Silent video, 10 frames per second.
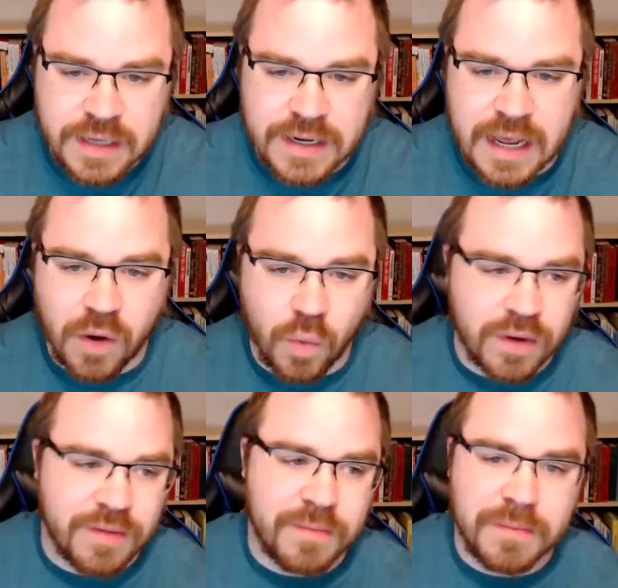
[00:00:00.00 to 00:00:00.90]
Now, one
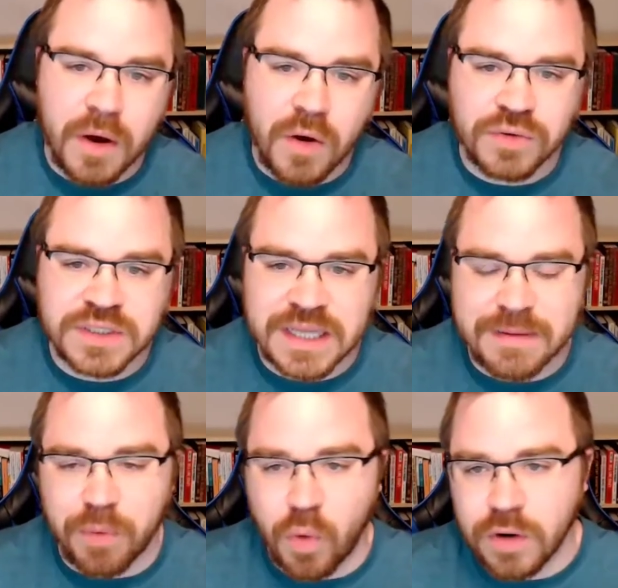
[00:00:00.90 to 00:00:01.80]
of the most
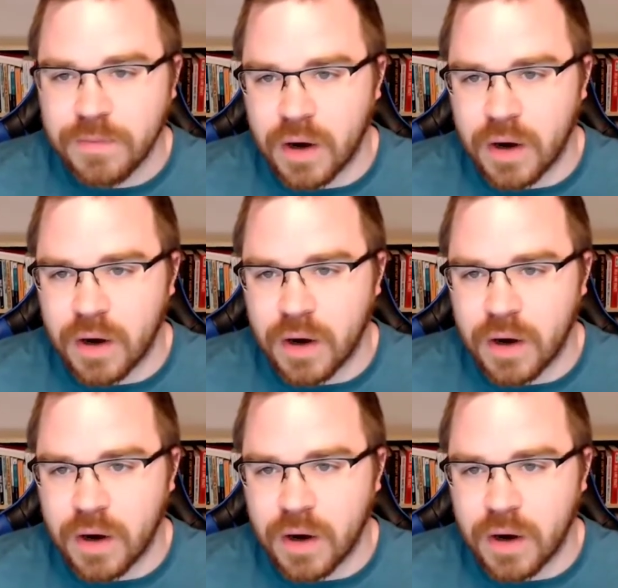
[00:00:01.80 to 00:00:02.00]
important